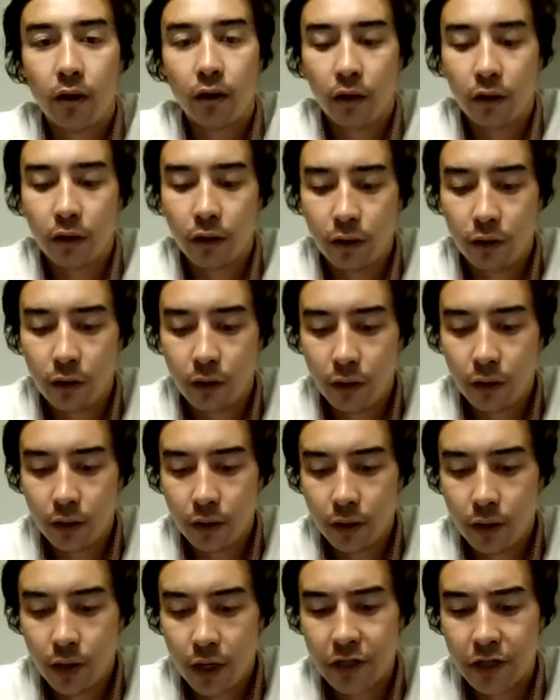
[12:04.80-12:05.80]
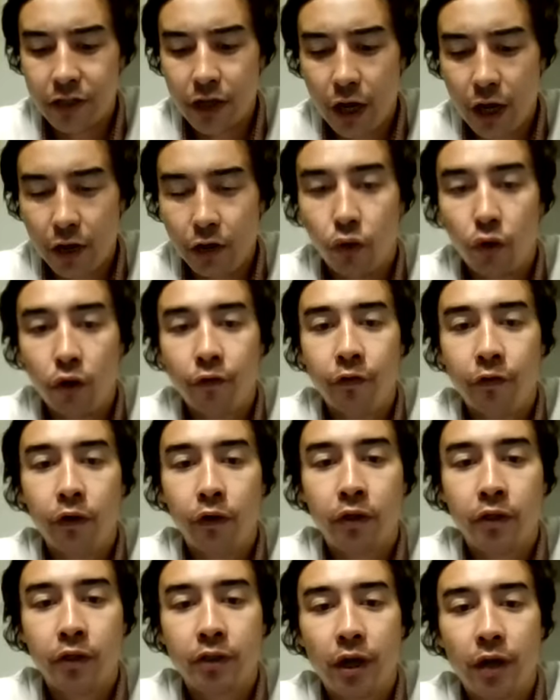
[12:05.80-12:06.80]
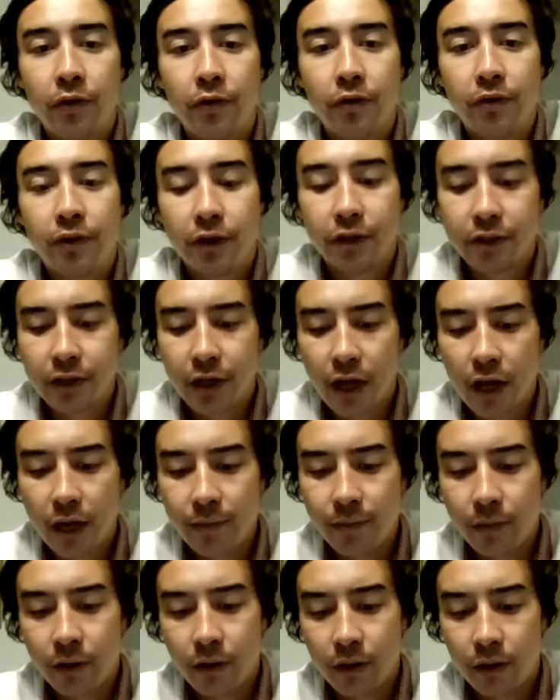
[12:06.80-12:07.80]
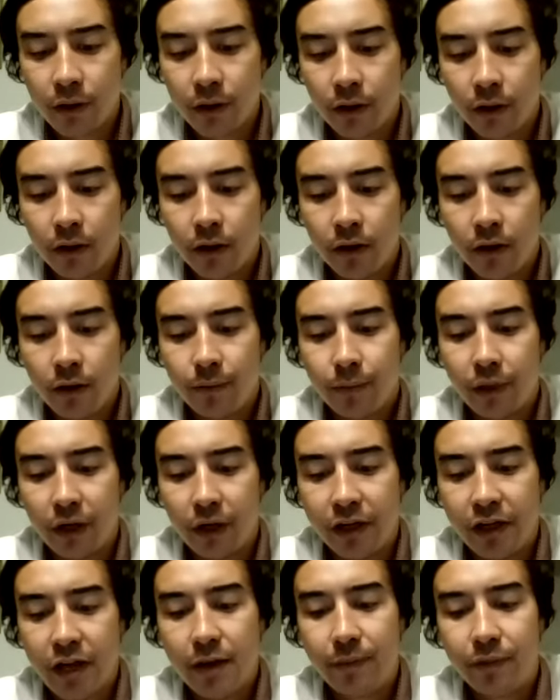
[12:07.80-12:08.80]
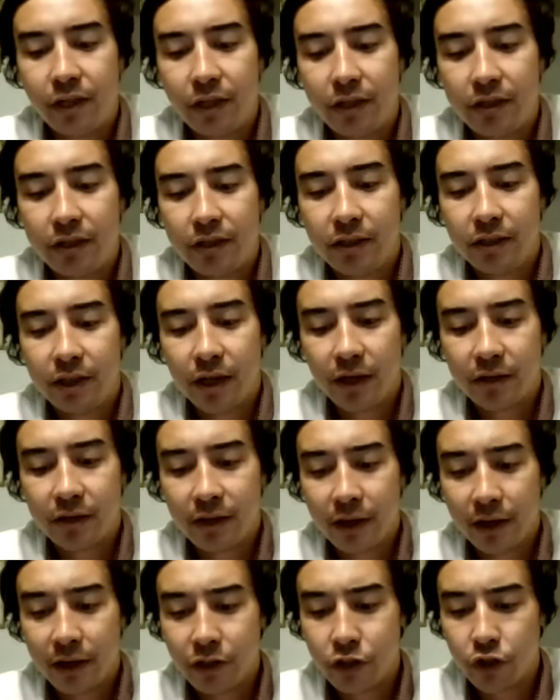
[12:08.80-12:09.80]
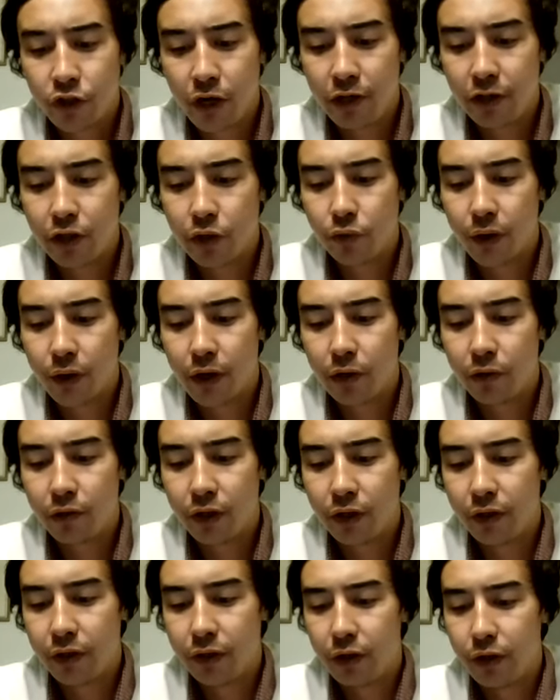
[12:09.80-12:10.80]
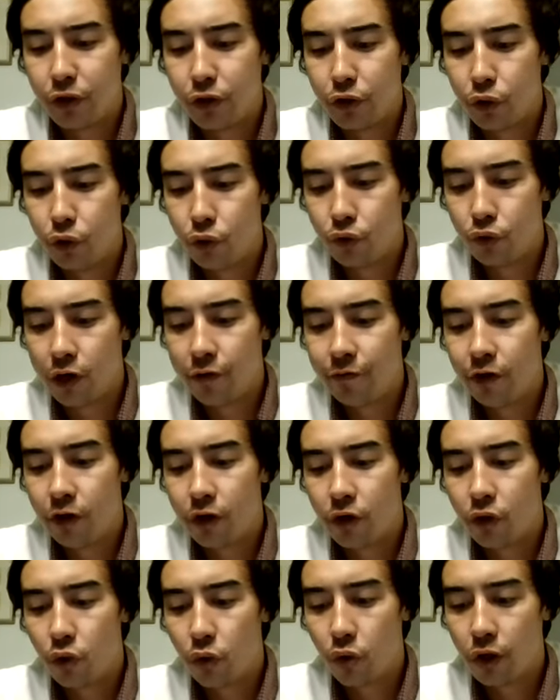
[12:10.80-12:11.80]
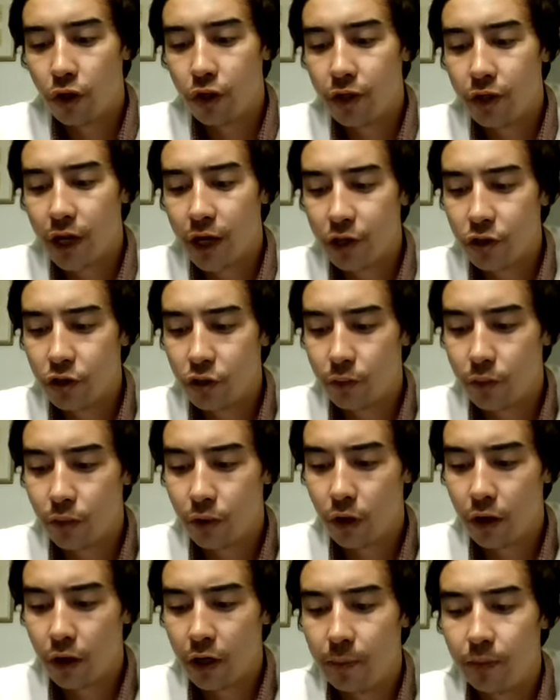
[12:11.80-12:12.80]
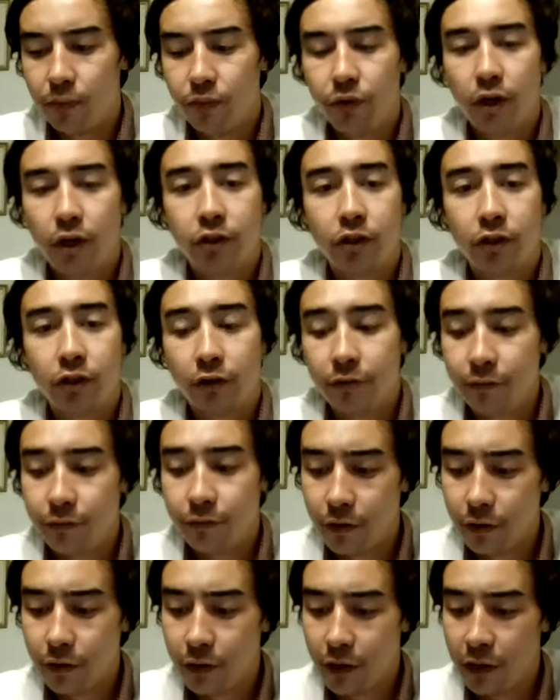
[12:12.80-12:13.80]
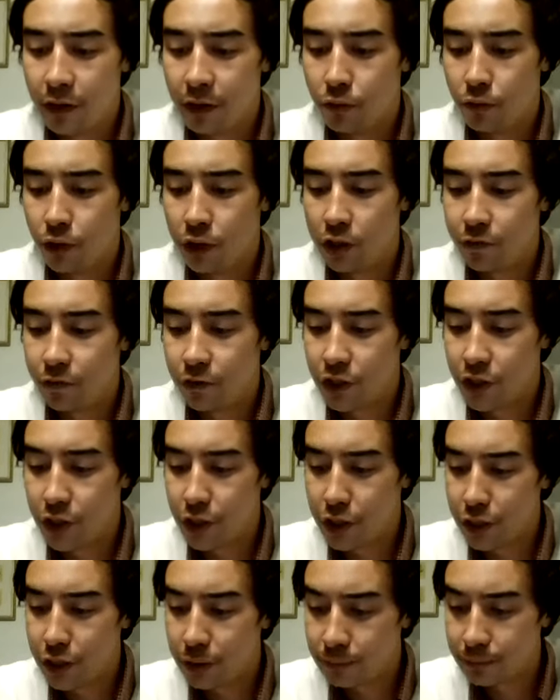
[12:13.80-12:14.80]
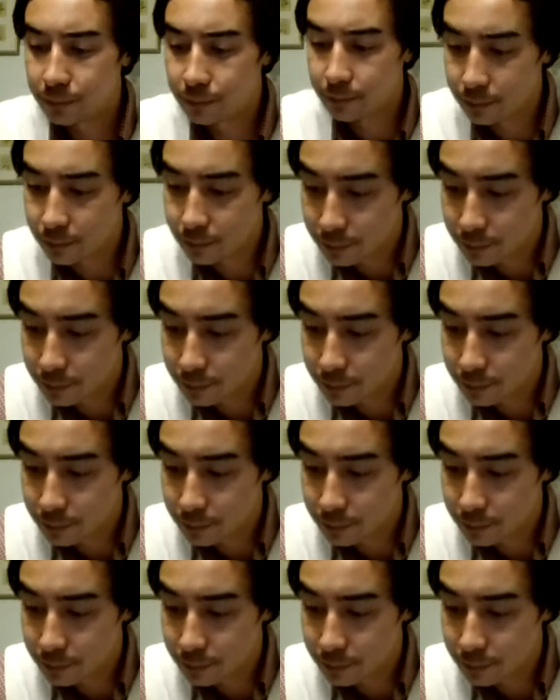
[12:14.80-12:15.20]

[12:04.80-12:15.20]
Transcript: uh, it's not Norfolk Southern this time, but an MTCXX train derailed in the New River Gorge National Park and Preserve in West Virginia.